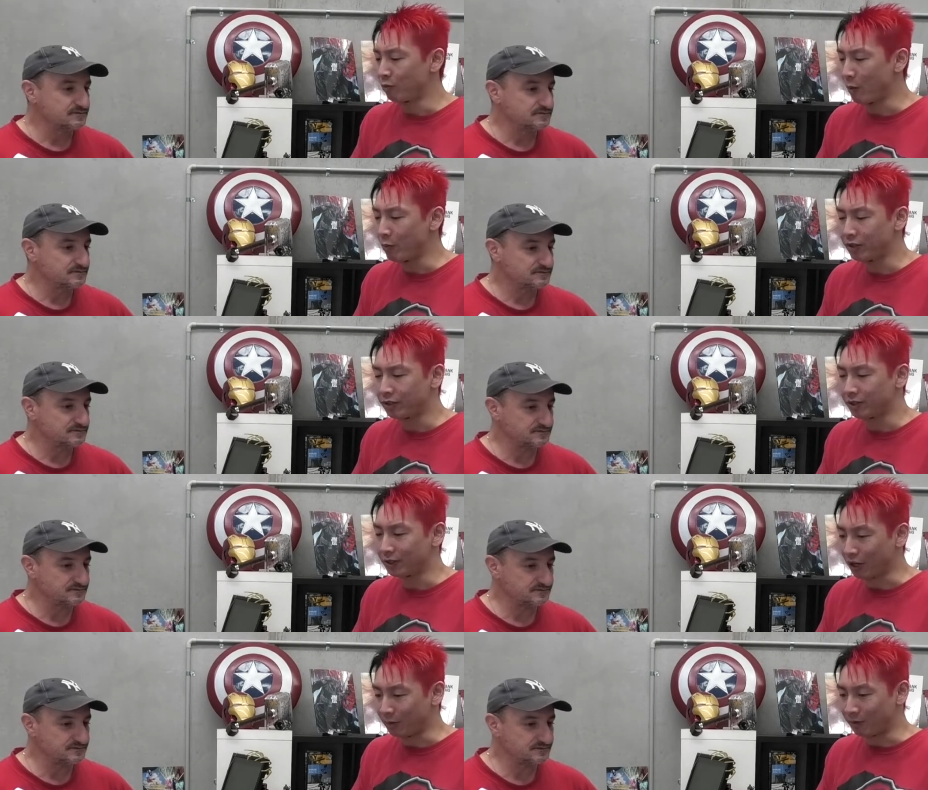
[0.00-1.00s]
Speaker 1: When was the
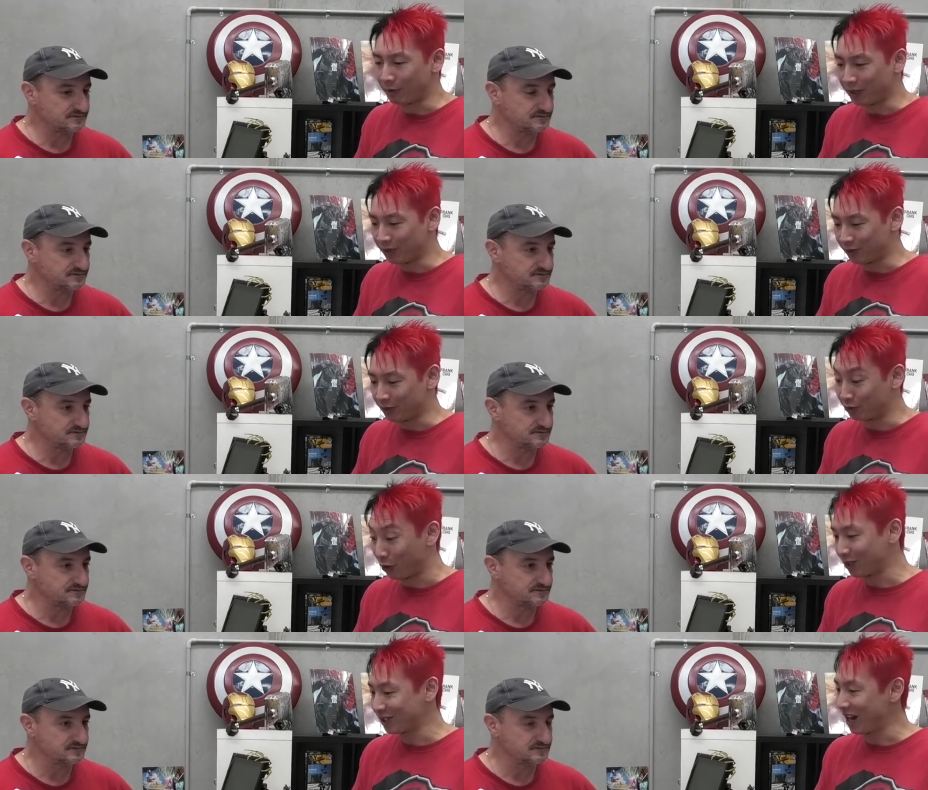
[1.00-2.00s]
comic book industry's
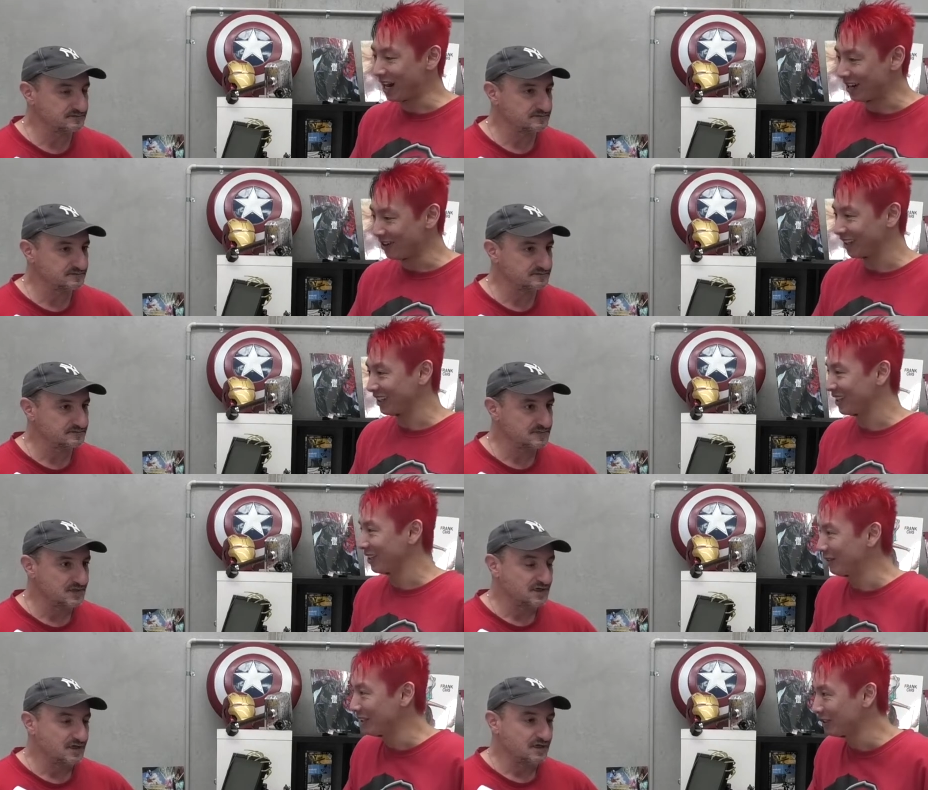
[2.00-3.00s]
rock star era? You
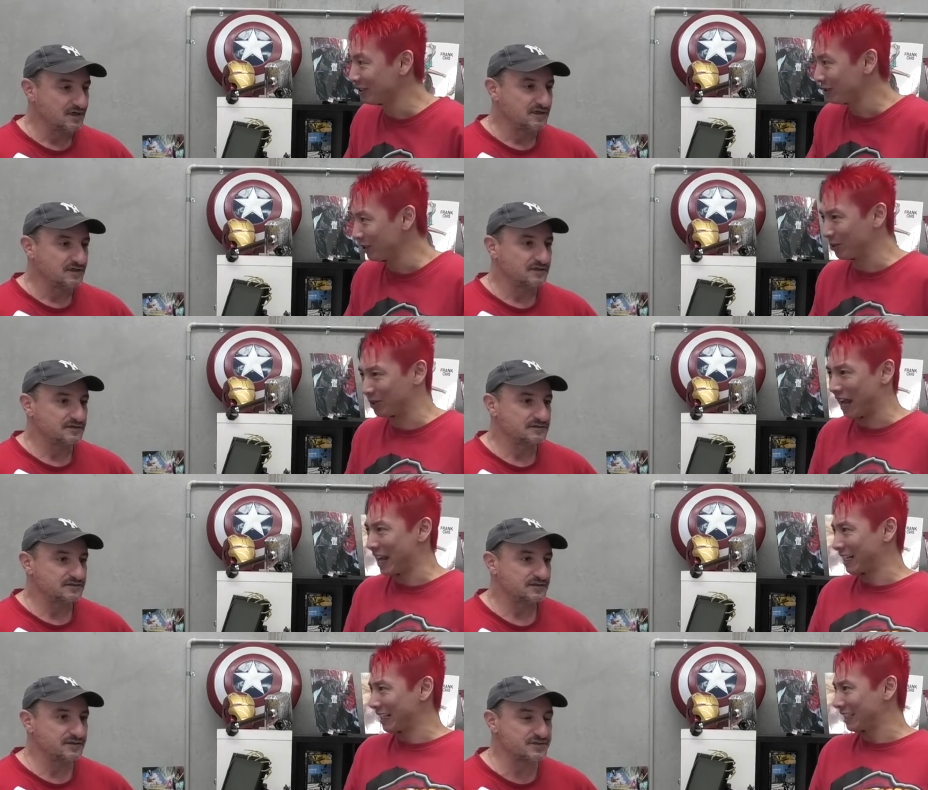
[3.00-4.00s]
know, surely it was the
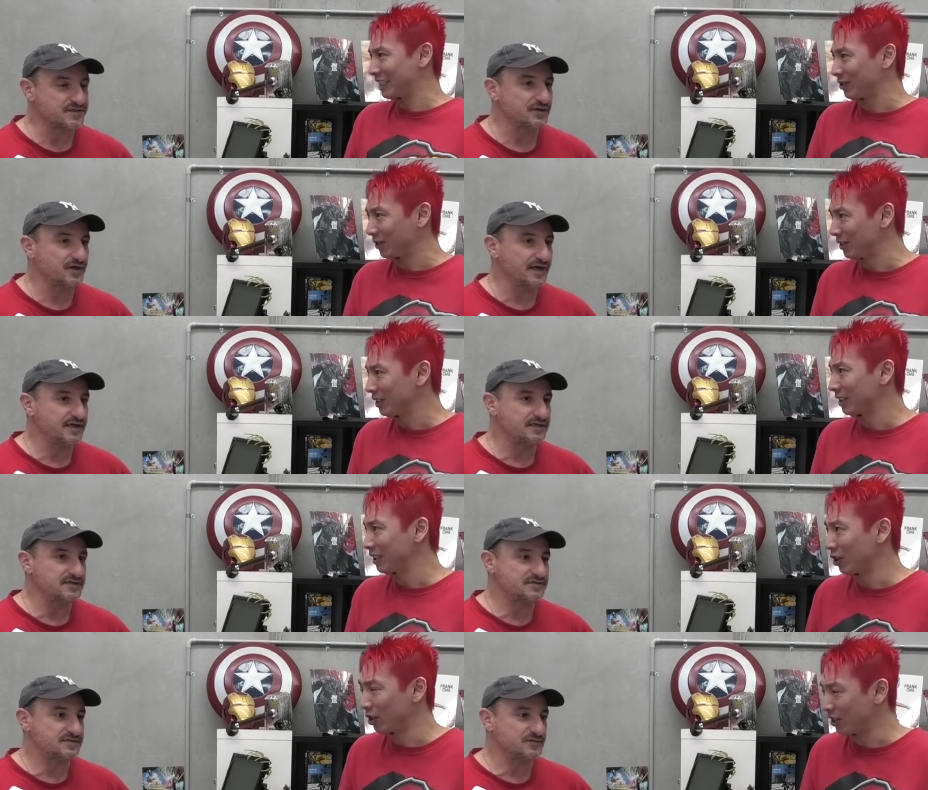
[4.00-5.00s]
80s. It was the
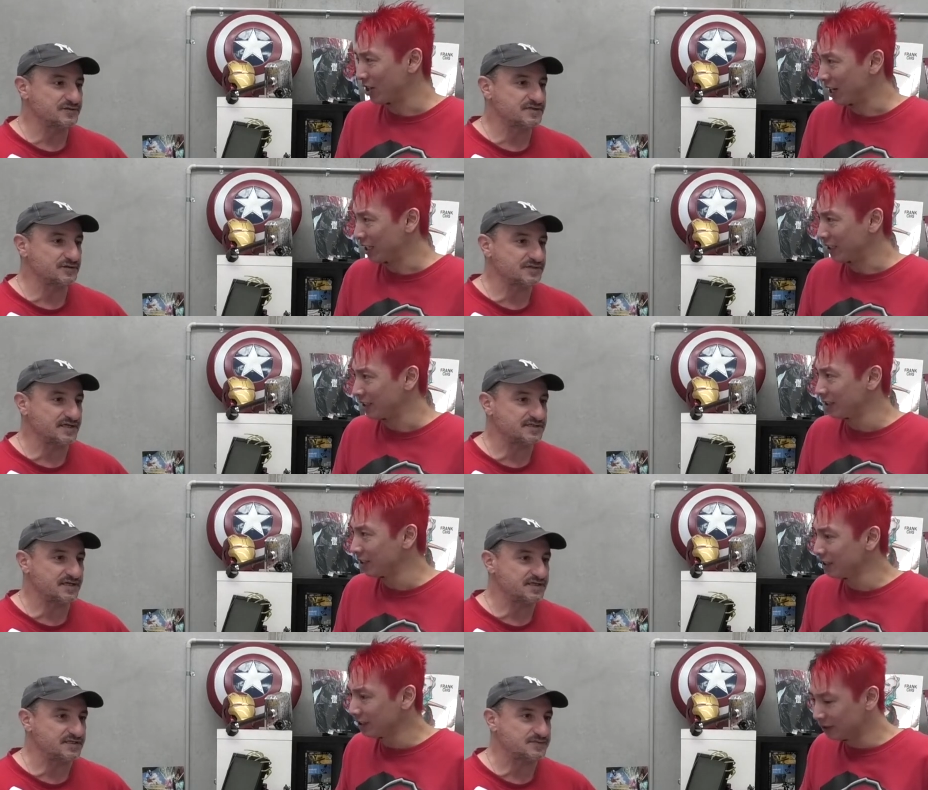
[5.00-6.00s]
80s, early it was, 90s. It was that
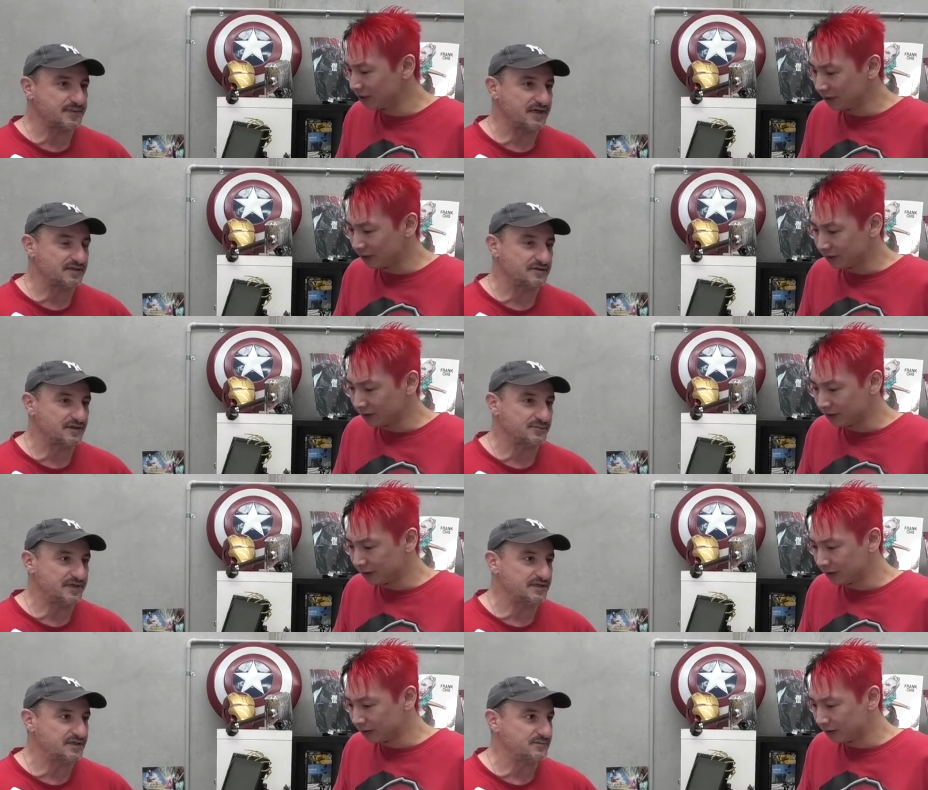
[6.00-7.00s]
Speaker 2: 10 year span,
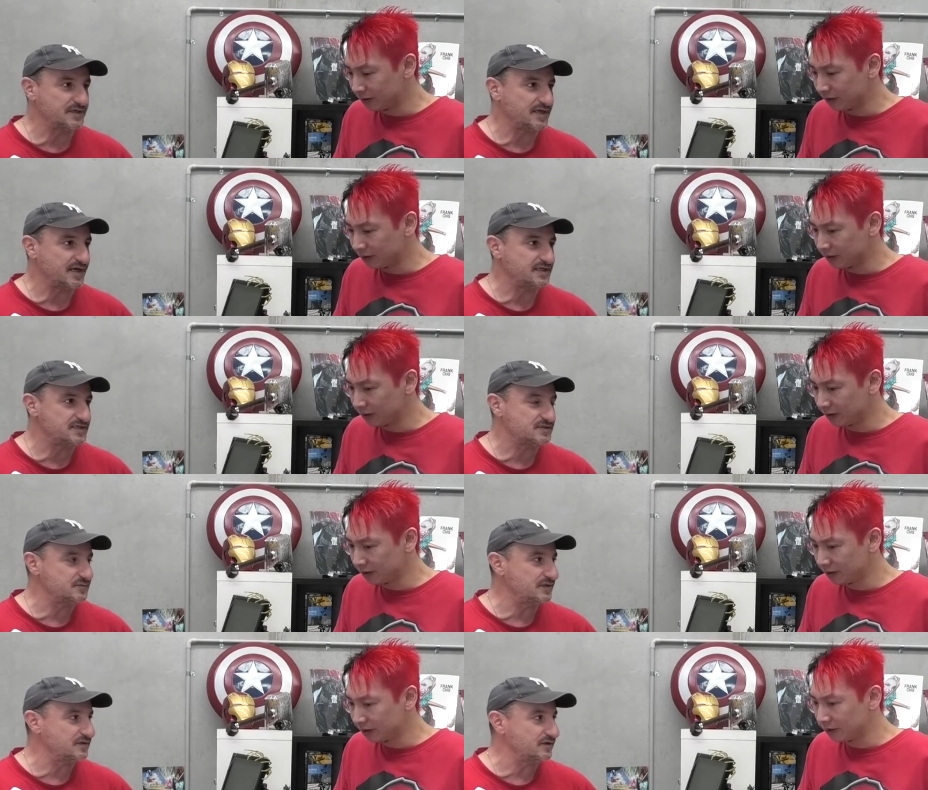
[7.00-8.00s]
mid mid 80s to
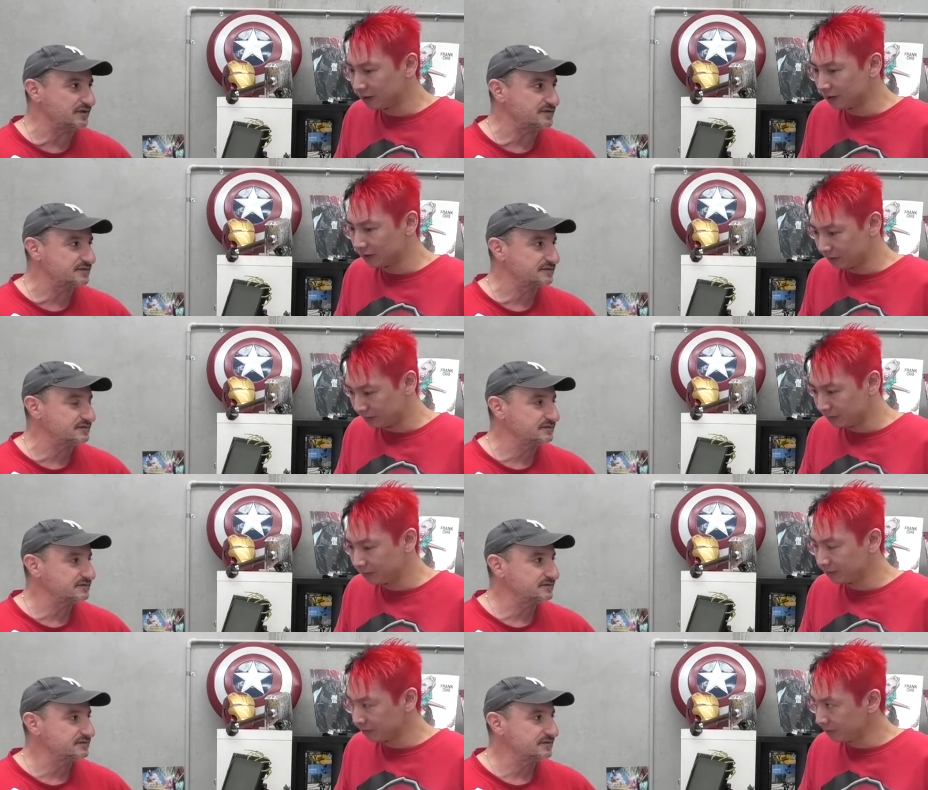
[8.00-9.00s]
mid 90s.
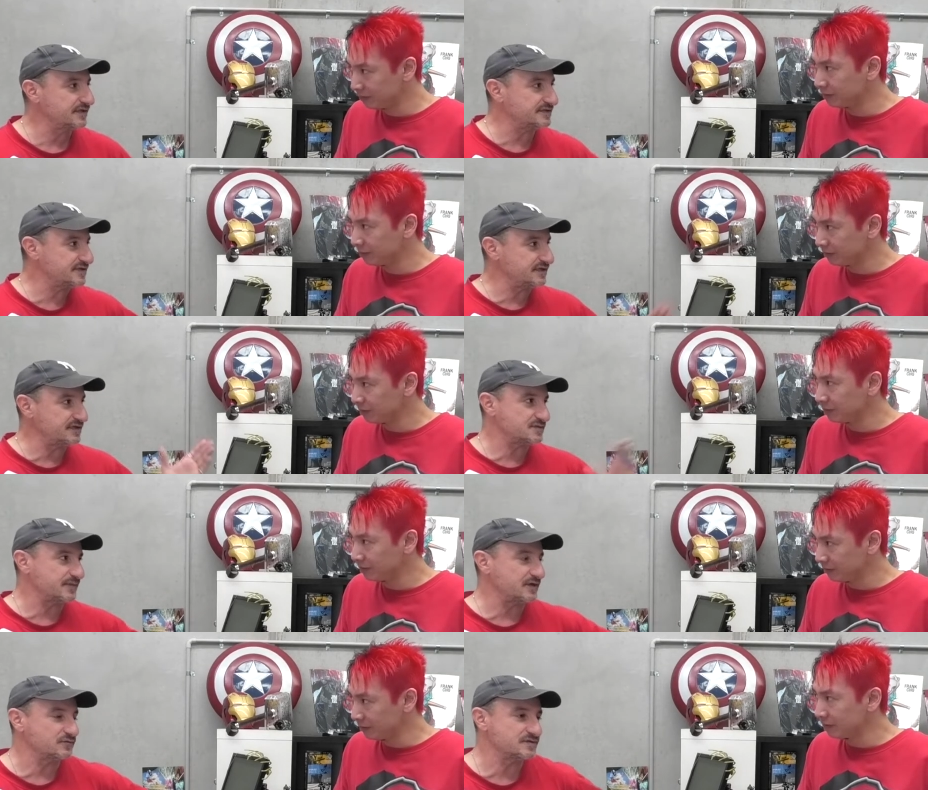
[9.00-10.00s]
That 10 year
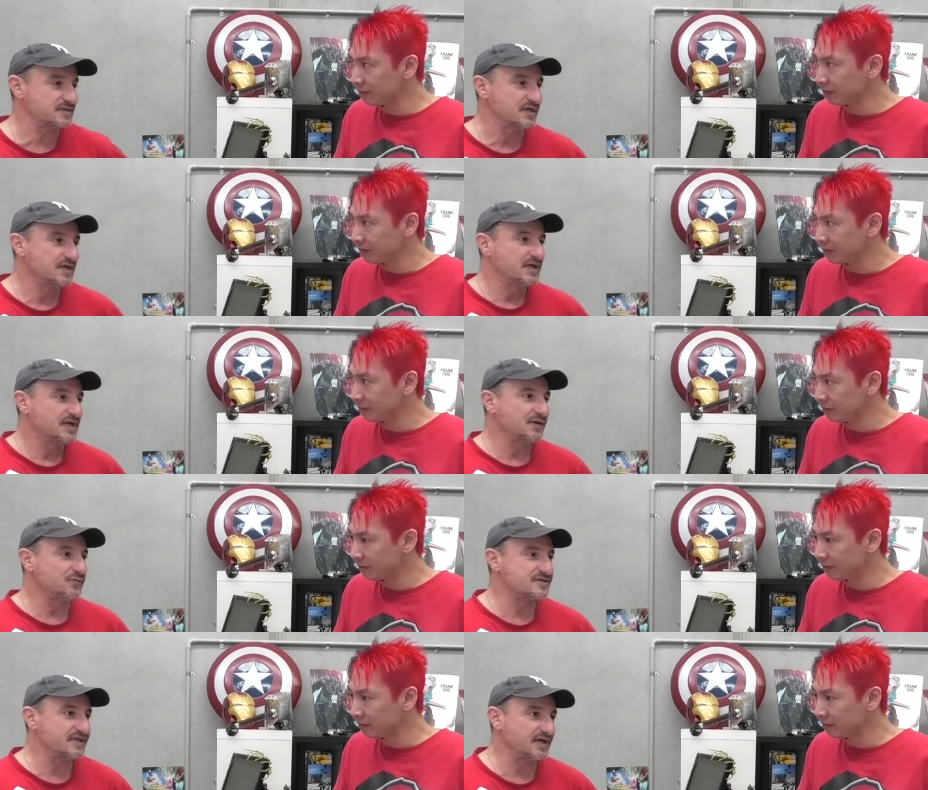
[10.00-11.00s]
span was it
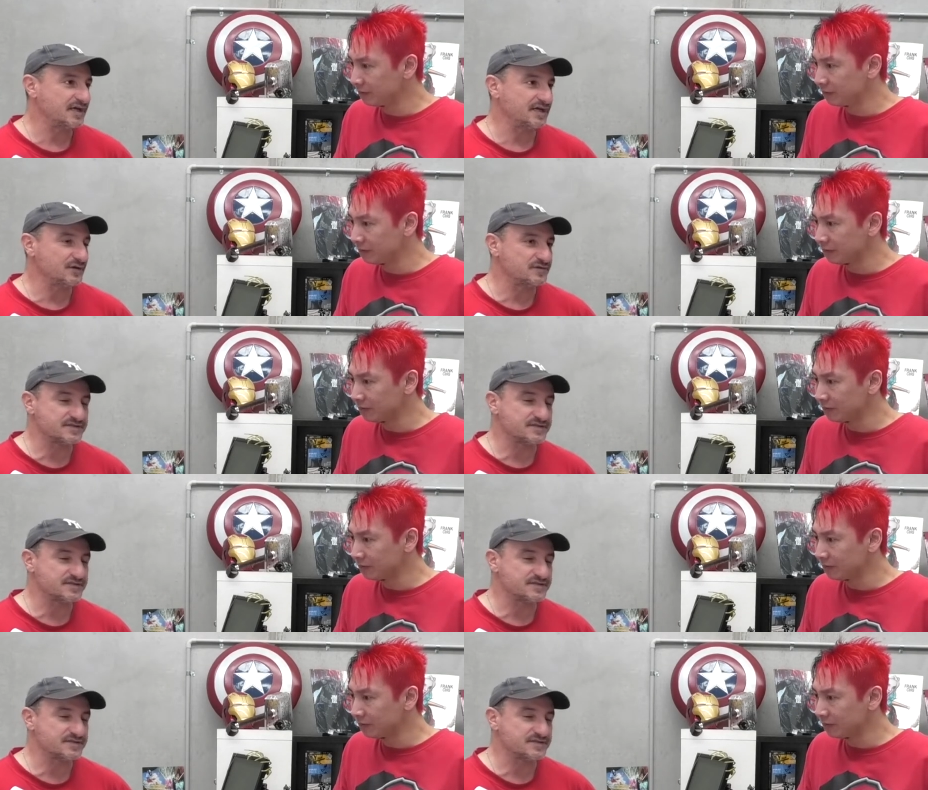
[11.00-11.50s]
was the it was